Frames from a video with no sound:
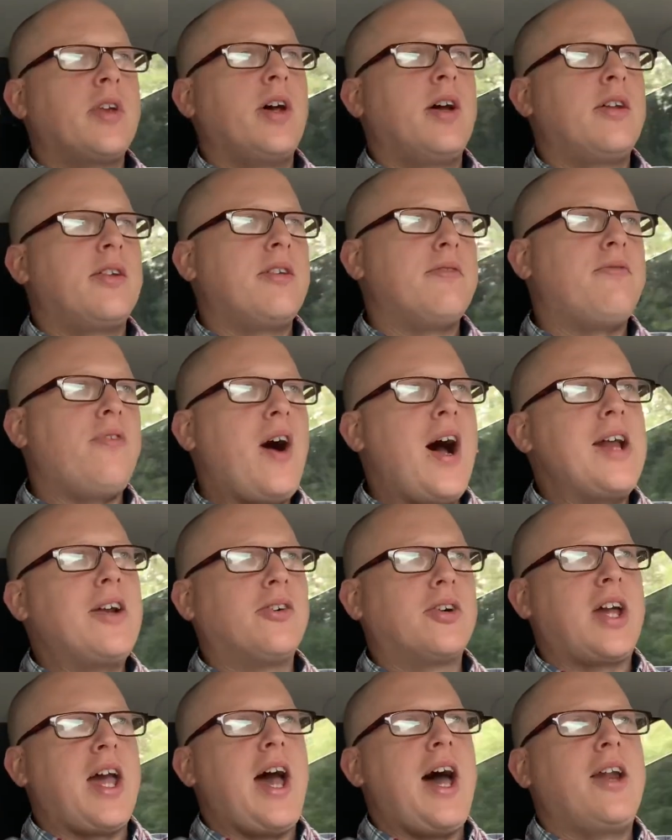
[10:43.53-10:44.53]
The
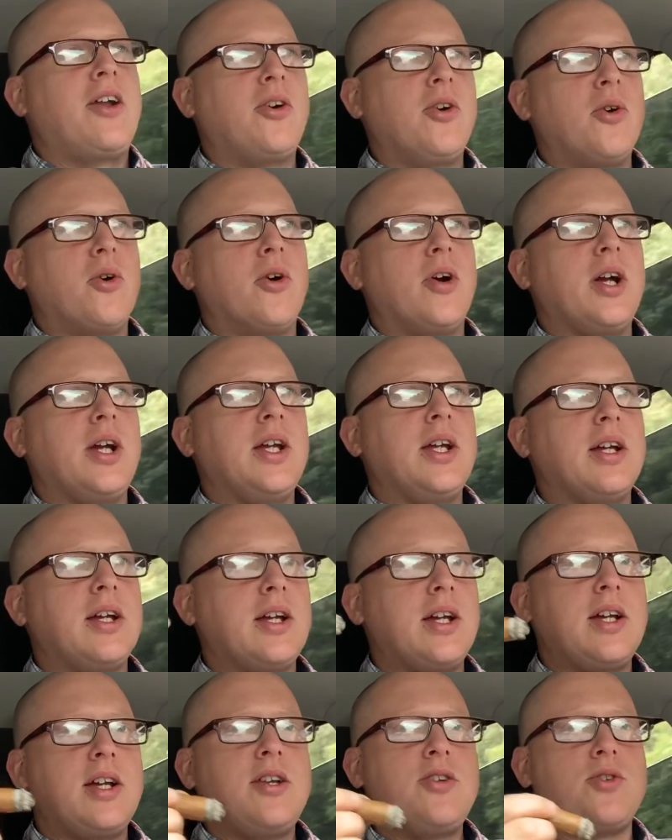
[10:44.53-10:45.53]
final category
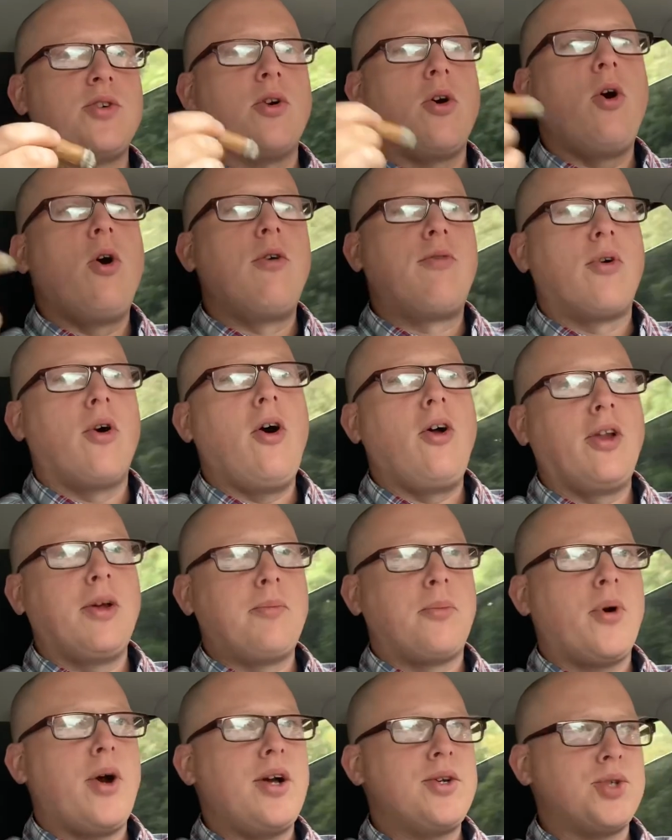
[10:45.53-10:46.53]
is your overall
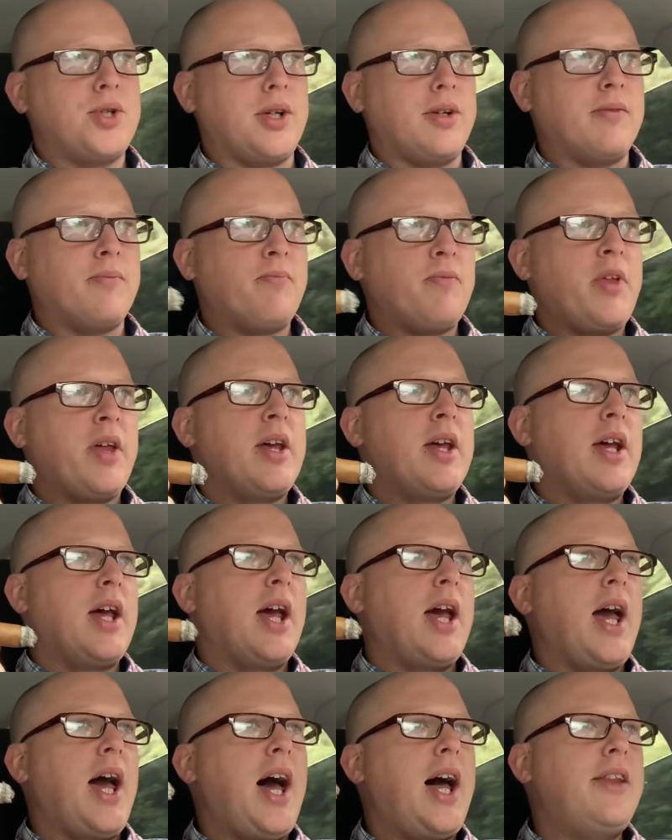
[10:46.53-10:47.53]
impression.